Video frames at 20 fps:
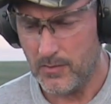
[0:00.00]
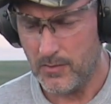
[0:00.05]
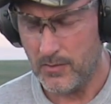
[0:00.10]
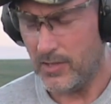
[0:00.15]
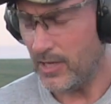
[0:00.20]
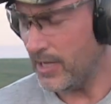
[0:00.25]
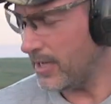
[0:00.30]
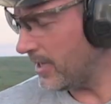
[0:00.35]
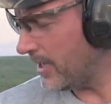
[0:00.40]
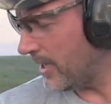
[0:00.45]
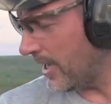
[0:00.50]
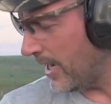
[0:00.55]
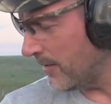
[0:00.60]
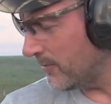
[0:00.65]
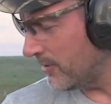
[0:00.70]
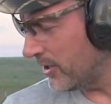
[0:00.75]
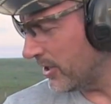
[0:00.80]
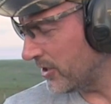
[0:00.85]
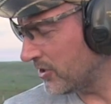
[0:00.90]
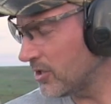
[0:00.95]
The
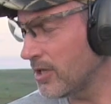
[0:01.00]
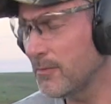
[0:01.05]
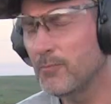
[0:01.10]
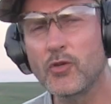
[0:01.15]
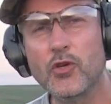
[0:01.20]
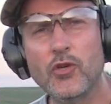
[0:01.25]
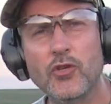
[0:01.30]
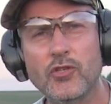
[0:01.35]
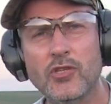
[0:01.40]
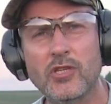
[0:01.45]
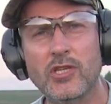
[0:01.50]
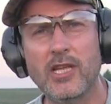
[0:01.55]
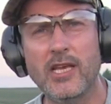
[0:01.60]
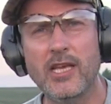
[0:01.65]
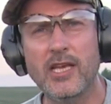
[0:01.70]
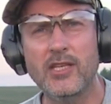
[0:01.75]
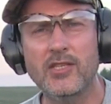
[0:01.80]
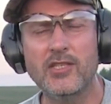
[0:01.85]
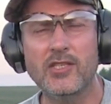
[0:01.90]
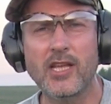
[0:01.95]
ammunition I'm using
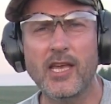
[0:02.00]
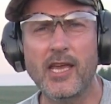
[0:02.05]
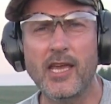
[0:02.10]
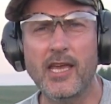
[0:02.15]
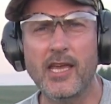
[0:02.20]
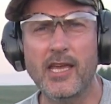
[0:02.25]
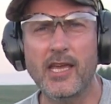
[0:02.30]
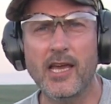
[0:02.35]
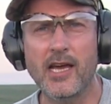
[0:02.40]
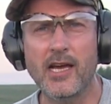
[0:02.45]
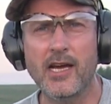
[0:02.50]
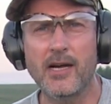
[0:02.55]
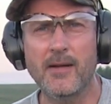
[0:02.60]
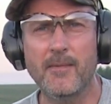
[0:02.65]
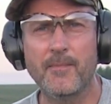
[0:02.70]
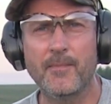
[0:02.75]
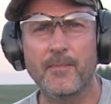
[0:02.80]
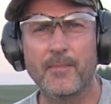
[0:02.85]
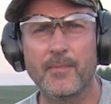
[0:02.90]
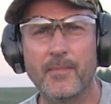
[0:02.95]
is a
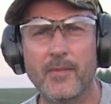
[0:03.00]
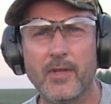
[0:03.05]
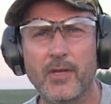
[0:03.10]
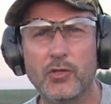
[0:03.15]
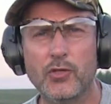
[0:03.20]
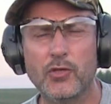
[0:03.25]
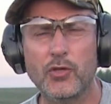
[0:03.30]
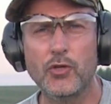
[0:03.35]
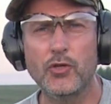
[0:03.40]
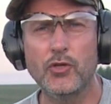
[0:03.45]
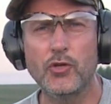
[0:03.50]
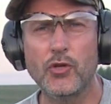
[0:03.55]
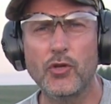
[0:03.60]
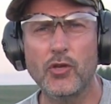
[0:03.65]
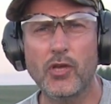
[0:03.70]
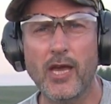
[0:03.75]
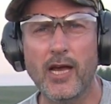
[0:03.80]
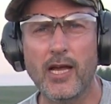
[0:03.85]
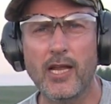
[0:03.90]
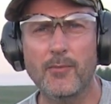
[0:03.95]

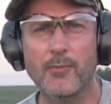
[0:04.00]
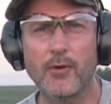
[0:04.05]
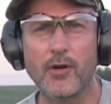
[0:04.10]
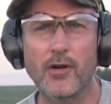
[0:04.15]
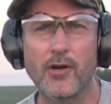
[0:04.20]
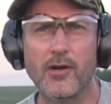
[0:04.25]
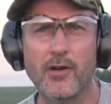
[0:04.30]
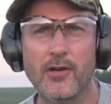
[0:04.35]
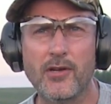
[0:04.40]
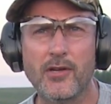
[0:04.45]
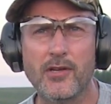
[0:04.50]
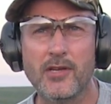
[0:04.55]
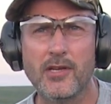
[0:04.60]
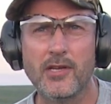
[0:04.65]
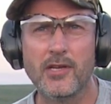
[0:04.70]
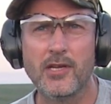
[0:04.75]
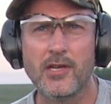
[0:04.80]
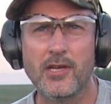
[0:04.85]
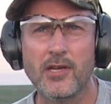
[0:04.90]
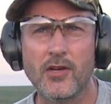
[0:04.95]
22 caliber
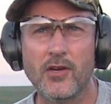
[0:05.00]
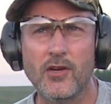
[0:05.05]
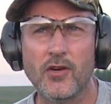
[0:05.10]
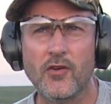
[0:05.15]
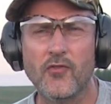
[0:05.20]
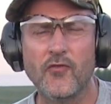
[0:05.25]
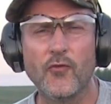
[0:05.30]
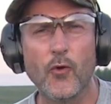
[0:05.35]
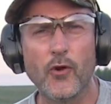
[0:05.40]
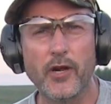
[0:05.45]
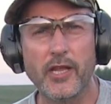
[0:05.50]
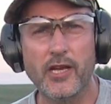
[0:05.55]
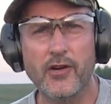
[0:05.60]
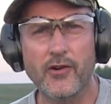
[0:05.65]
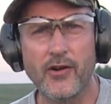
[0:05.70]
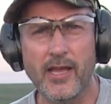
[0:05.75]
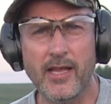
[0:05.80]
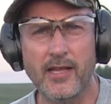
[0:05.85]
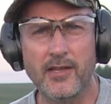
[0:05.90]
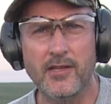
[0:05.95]
40
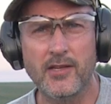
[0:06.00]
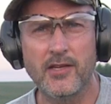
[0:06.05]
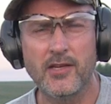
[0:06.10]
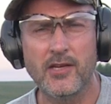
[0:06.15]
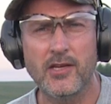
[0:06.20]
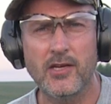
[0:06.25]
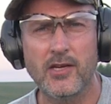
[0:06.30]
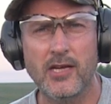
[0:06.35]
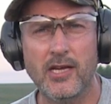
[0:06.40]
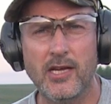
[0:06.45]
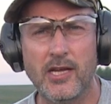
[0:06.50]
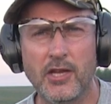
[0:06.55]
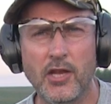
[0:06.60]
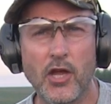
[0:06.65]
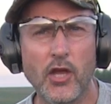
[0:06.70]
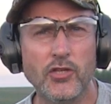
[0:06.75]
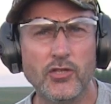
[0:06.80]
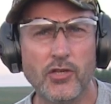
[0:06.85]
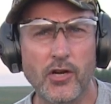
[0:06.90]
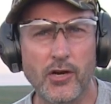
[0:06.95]
grain
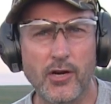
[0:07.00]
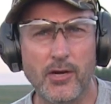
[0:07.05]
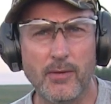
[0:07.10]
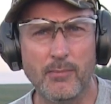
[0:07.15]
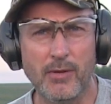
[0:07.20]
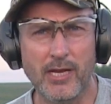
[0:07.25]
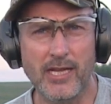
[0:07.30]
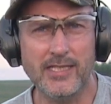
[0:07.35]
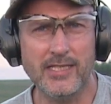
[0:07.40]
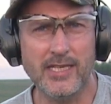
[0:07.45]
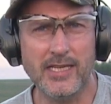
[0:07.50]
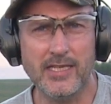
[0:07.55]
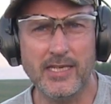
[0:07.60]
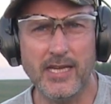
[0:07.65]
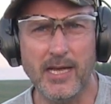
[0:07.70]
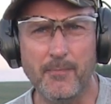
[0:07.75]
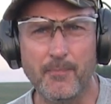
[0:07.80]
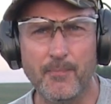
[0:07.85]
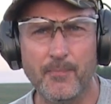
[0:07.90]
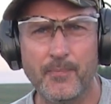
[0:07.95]
Nosler Ballistic
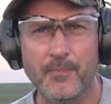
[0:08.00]
Tip,